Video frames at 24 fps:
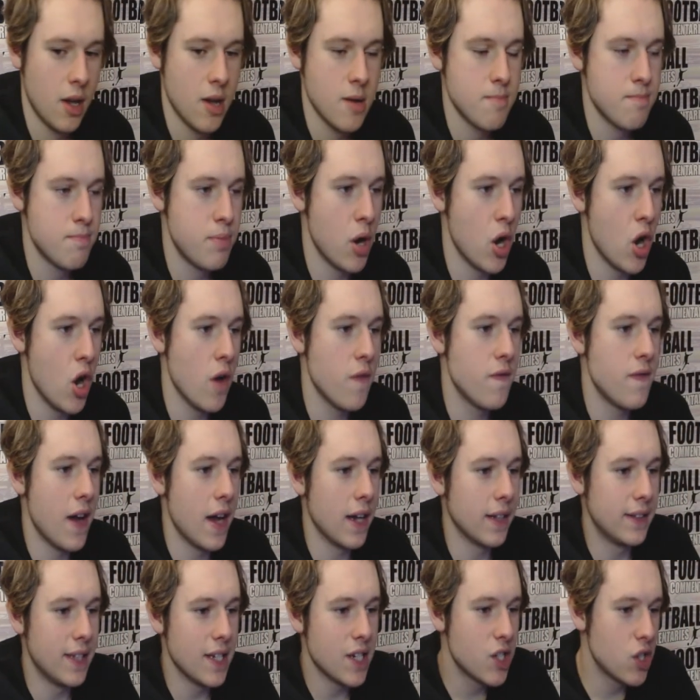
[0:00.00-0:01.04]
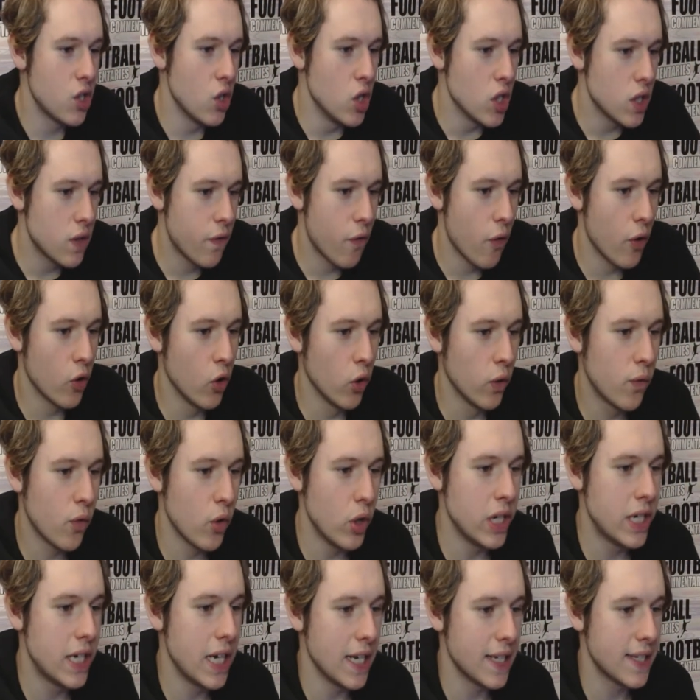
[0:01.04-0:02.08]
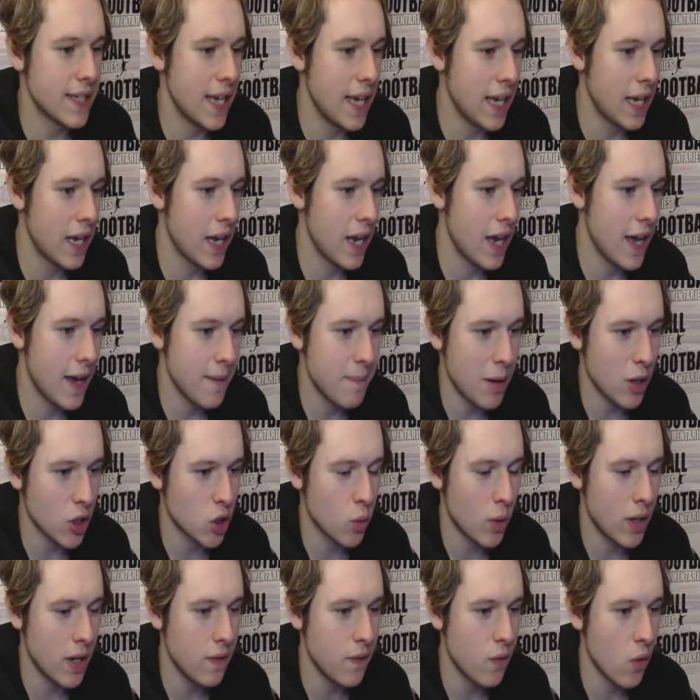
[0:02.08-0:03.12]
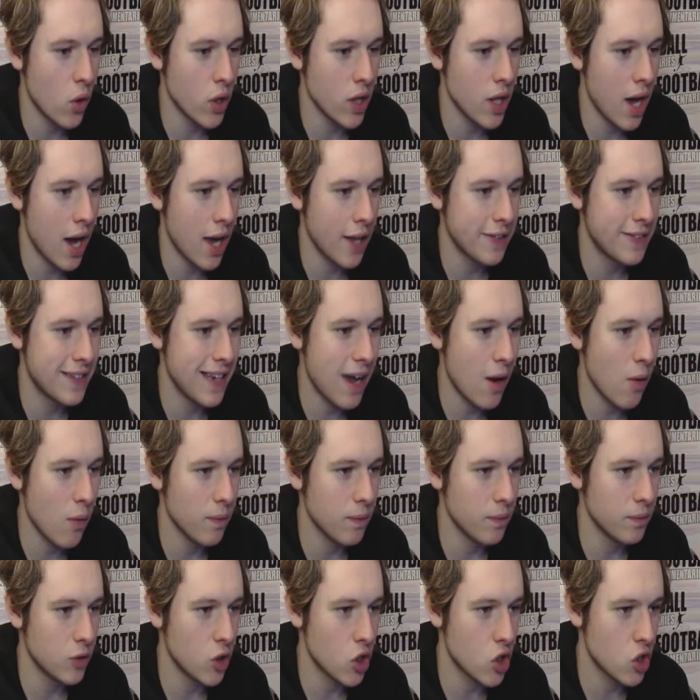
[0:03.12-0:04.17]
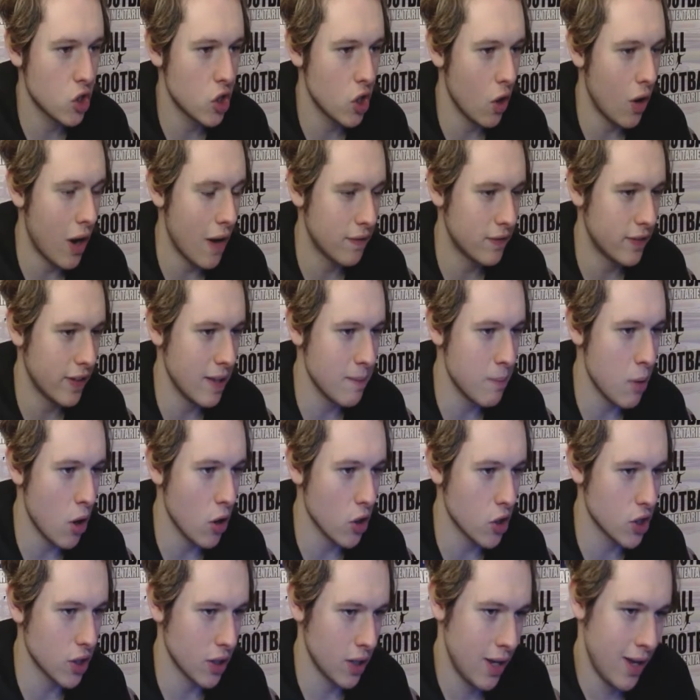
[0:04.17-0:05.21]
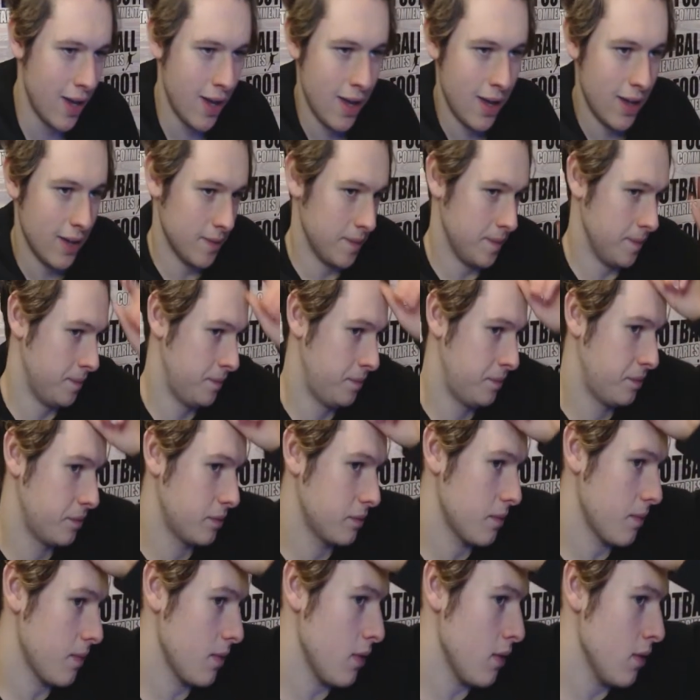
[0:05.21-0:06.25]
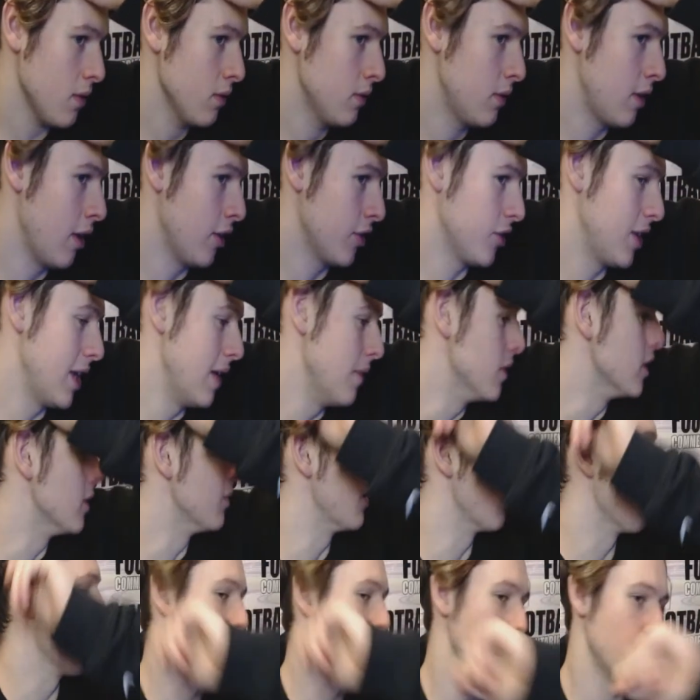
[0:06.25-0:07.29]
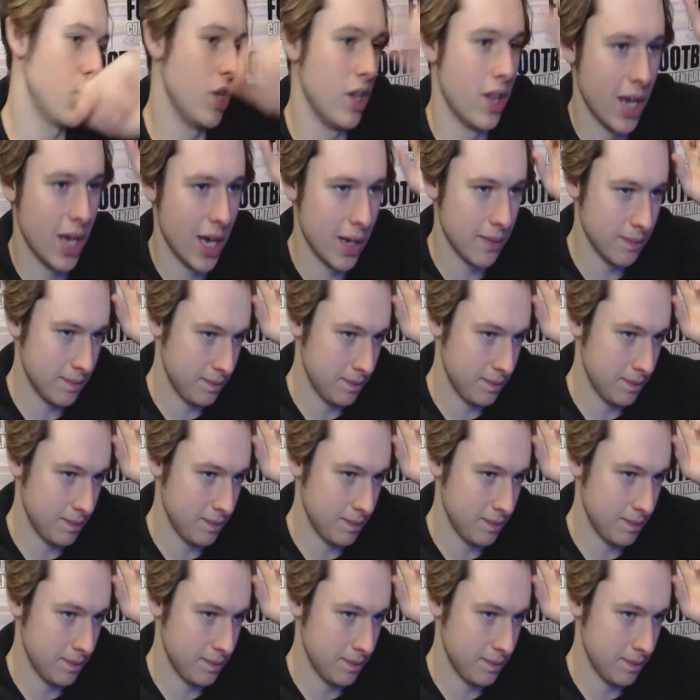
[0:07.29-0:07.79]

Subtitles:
Perfect distance for a good free kick take here, about 24 yards out, just to the left of the box. Del Stevens a bit rusty there.